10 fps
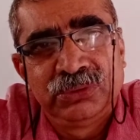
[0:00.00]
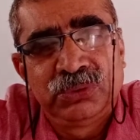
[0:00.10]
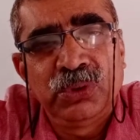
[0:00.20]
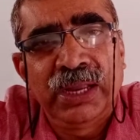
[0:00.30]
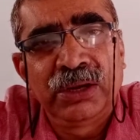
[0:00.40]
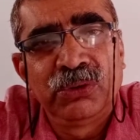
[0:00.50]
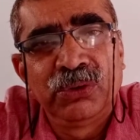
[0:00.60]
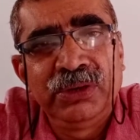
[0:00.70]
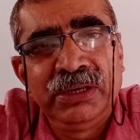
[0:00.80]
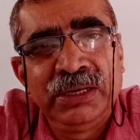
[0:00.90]
2
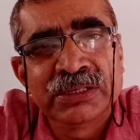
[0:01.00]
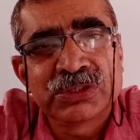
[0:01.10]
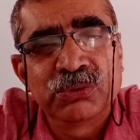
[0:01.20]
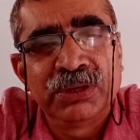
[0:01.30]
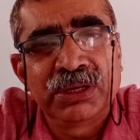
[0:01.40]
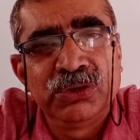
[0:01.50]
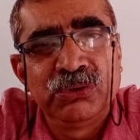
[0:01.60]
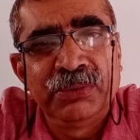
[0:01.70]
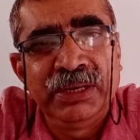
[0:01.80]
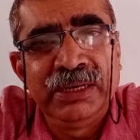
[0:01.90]
Anglo-Indians who were
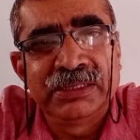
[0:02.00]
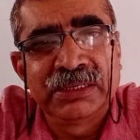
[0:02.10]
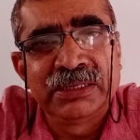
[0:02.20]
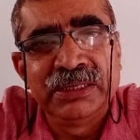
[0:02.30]
nominated